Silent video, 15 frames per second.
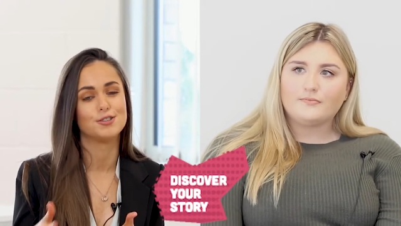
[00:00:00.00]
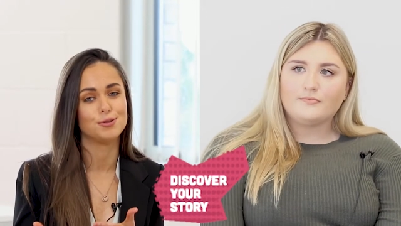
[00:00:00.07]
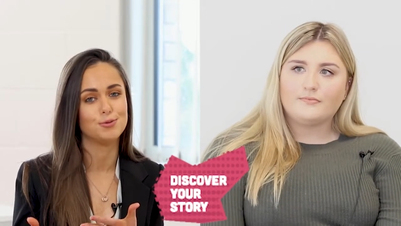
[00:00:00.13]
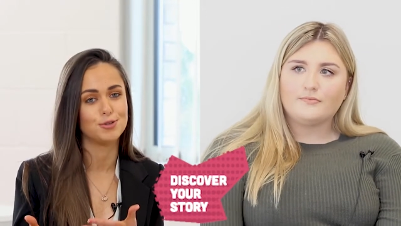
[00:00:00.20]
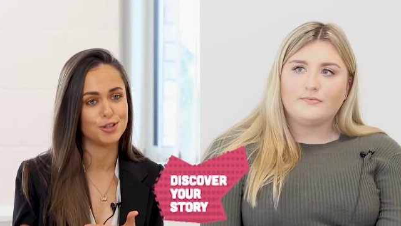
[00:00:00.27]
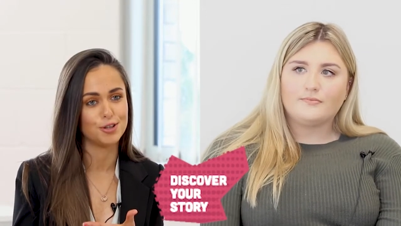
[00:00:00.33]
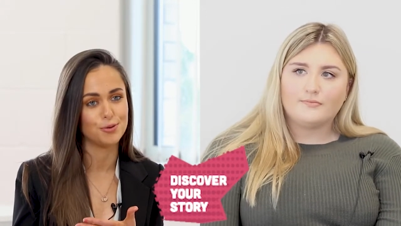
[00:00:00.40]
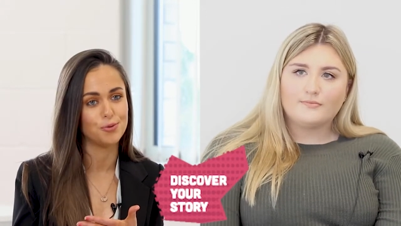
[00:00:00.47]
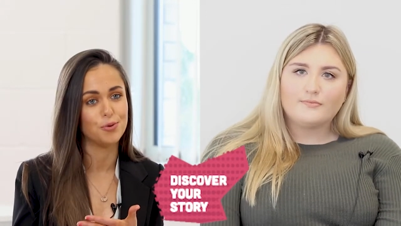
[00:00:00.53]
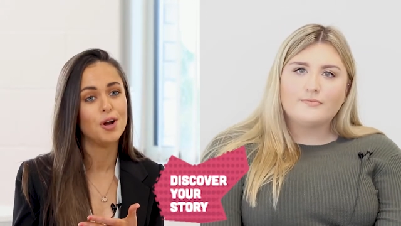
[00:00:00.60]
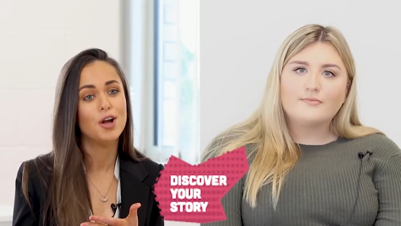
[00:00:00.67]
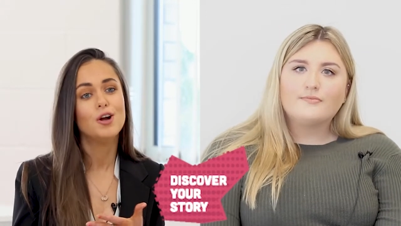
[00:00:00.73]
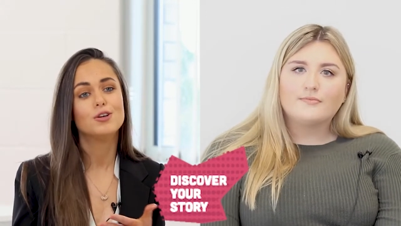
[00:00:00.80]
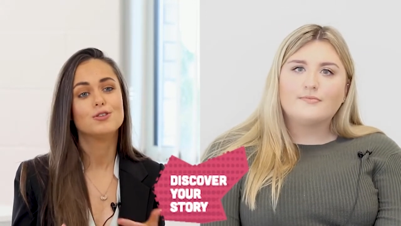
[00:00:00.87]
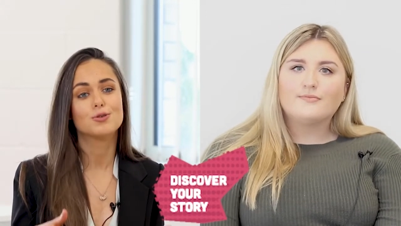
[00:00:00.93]
Speaker 1: suits you.
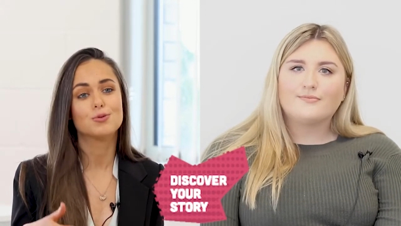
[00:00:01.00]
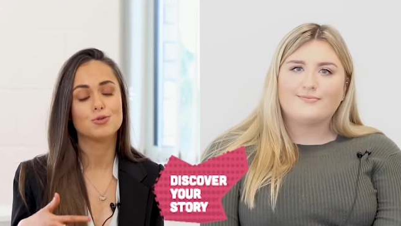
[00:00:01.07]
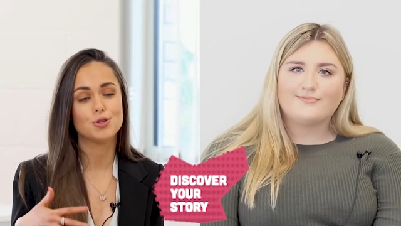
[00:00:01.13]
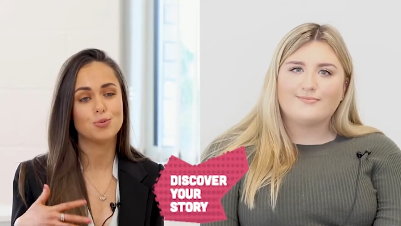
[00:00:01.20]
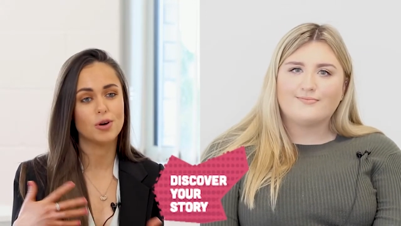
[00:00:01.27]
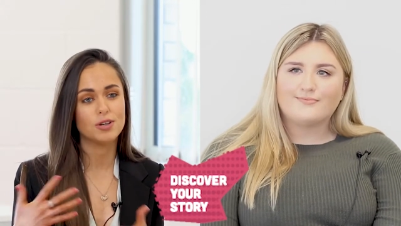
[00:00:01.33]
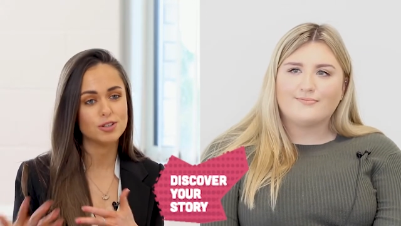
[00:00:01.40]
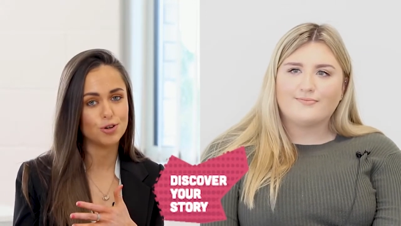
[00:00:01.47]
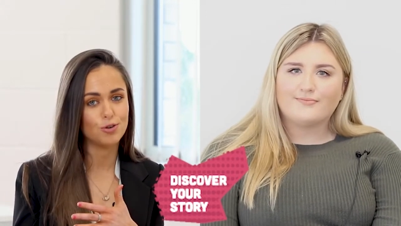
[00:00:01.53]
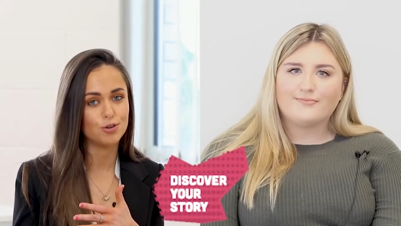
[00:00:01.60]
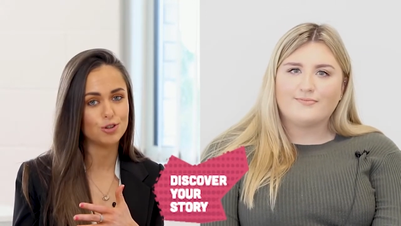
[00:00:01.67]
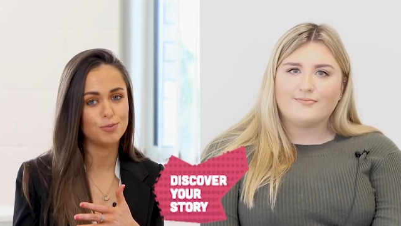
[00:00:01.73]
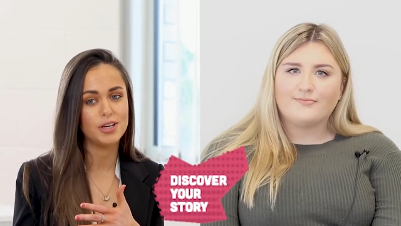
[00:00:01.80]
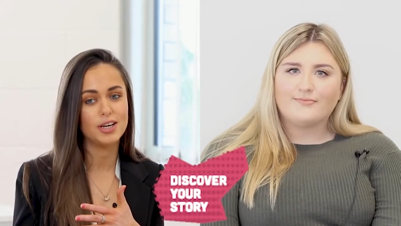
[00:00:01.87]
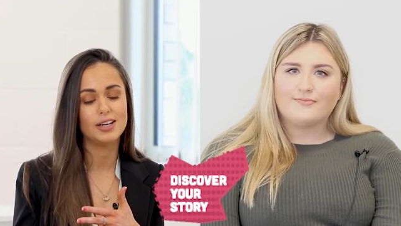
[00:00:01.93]
So, do you want to talk to
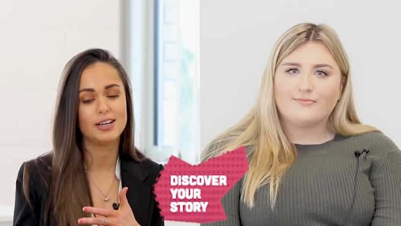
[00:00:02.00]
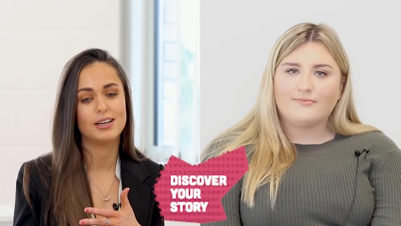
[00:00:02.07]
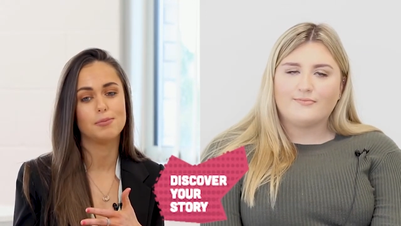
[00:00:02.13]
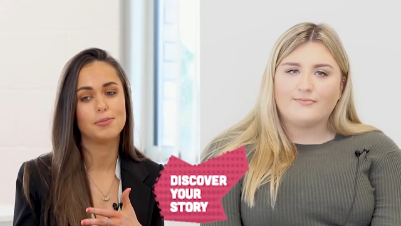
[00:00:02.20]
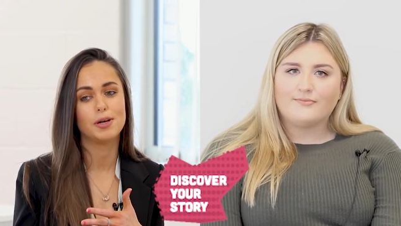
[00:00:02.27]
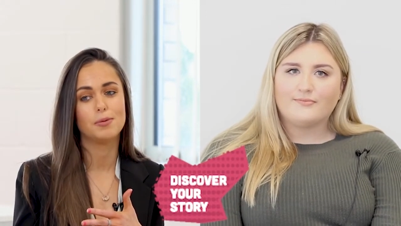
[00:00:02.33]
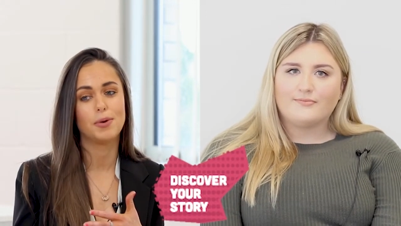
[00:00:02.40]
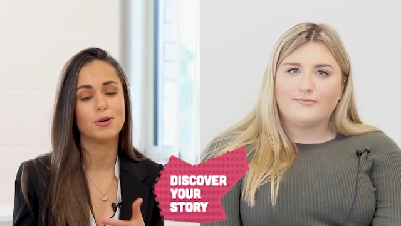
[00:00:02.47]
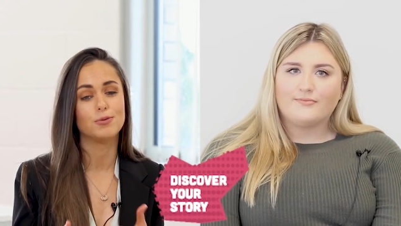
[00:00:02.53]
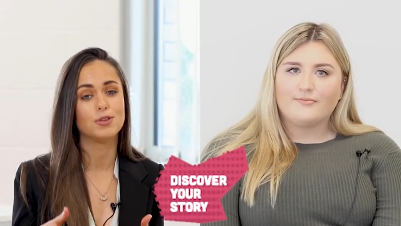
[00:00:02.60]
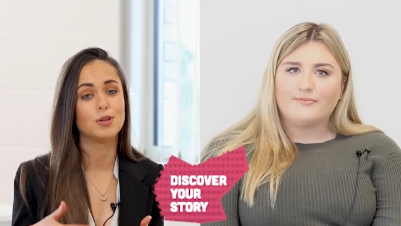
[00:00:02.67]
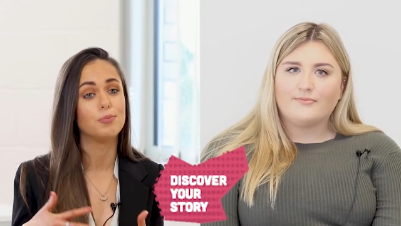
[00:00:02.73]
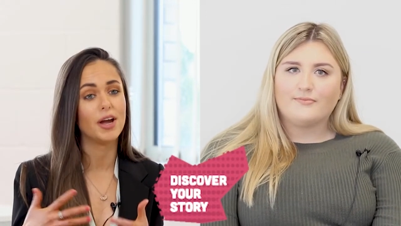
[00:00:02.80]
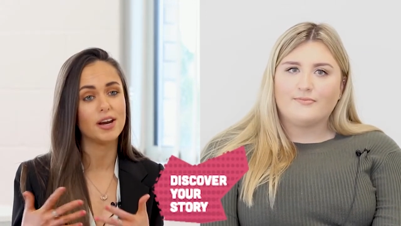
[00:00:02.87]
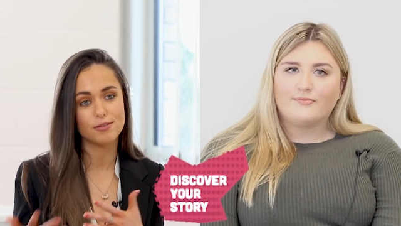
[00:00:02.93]
me a little bit about the
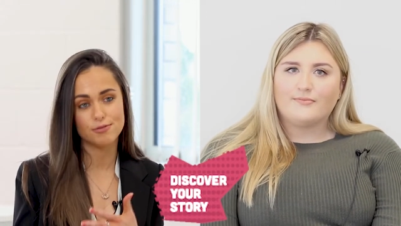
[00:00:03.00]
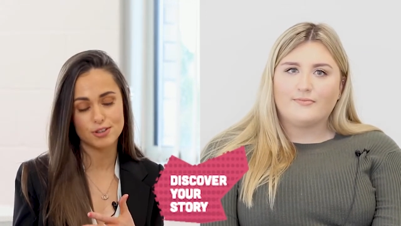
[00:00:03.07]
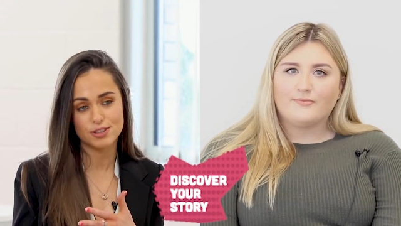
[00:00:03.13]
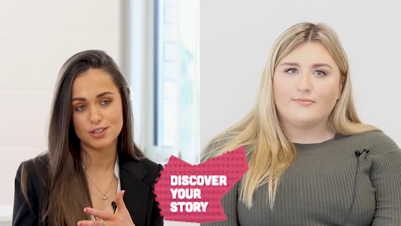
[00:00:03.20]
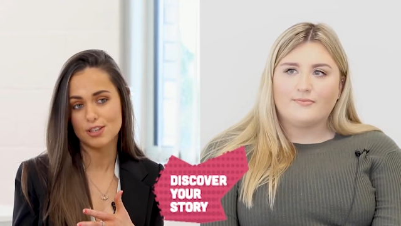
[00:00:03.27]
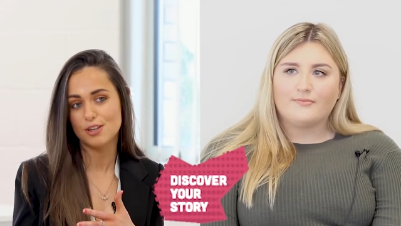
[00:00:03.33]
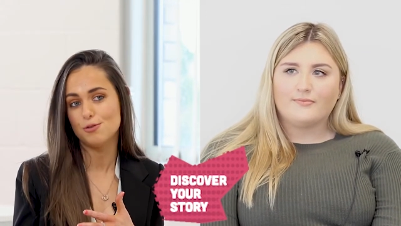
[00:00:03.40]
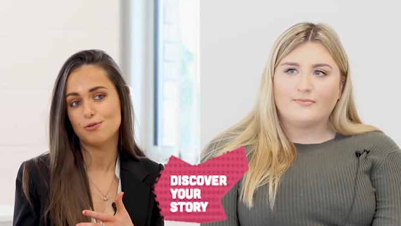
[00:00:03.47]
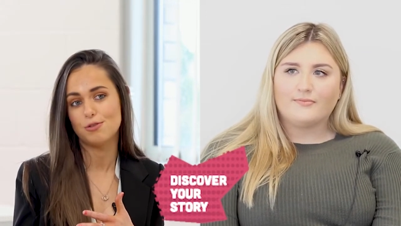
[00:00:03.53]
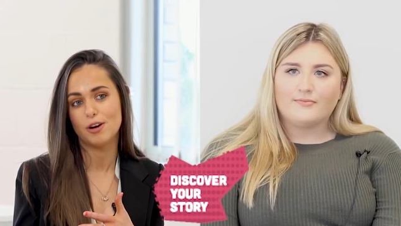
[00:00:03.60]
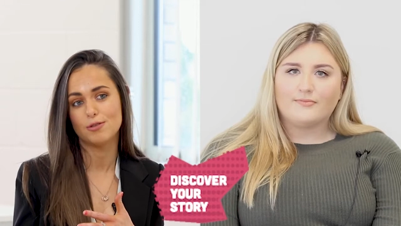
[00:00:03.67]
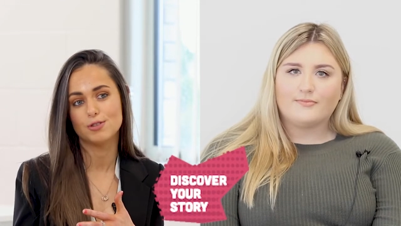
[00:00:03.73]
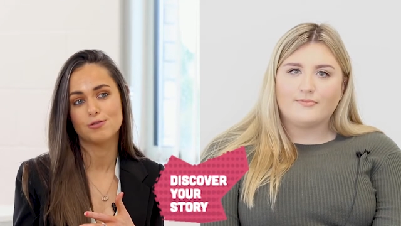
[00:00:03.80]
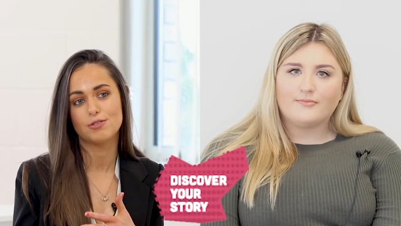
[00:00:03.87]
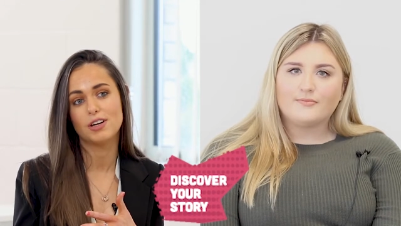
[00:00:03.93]
benefits that you
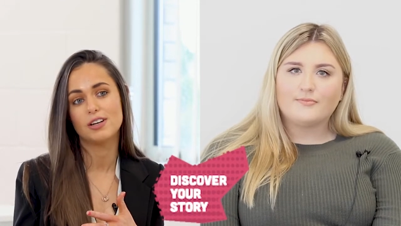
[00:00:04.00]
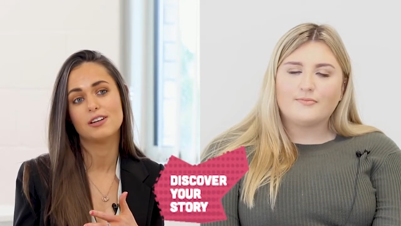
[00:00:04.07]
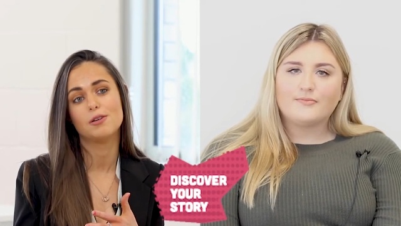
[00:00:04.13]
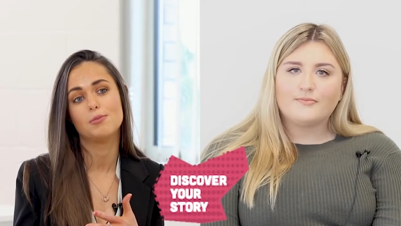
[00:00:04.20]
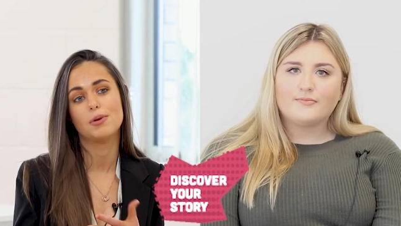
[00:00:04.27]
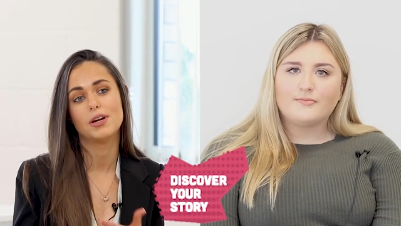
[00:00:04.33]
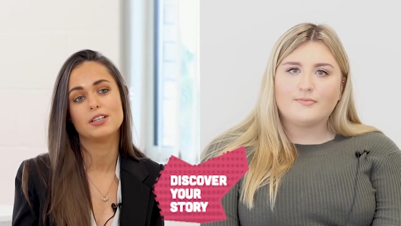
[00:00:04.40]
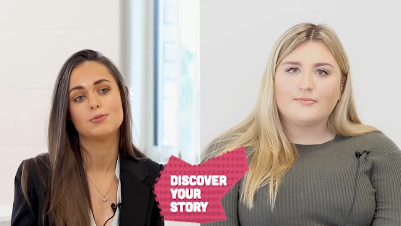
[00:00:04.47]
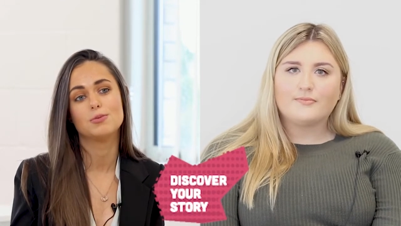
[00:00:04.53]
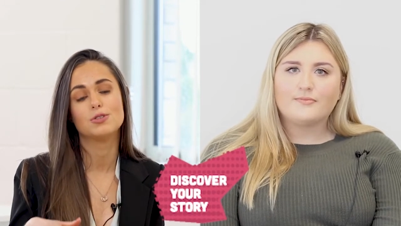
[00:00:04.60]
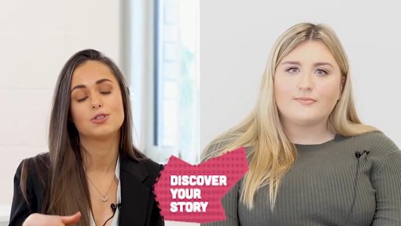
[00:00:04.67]
found of clinical placement,